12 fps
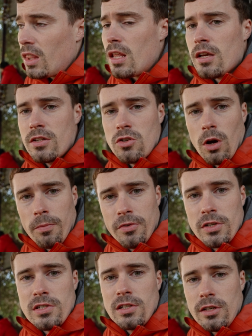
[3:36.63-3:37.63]
that's
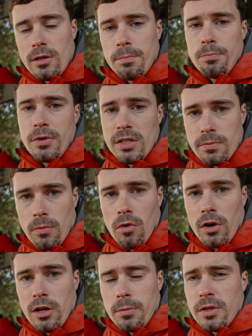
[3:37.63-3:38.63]
obviously a bit
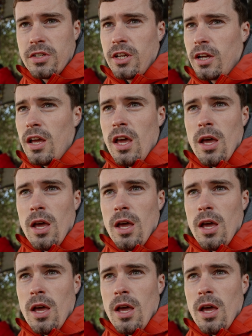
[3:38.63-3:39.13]
more limiting,